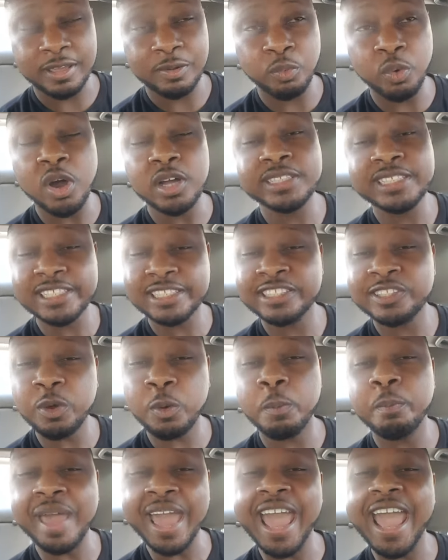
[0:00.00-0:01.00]
wants it
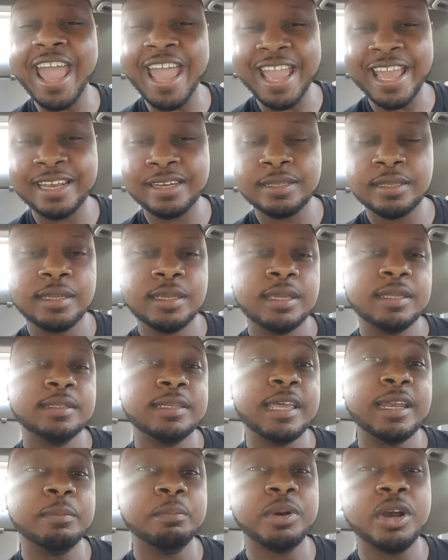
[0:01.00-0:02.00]
so bad
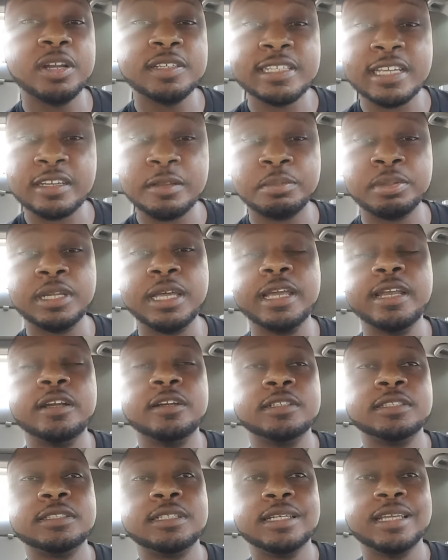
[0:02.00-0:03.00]
that it burns out the
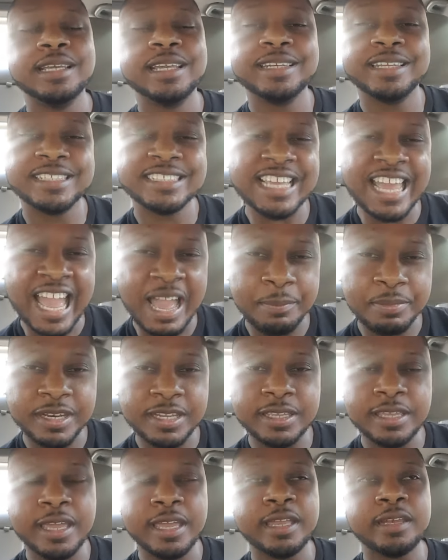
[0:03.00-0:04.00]
players. And does it happen
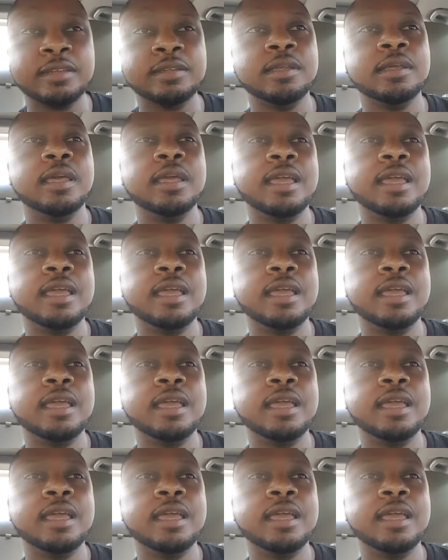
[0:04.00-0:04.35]
again?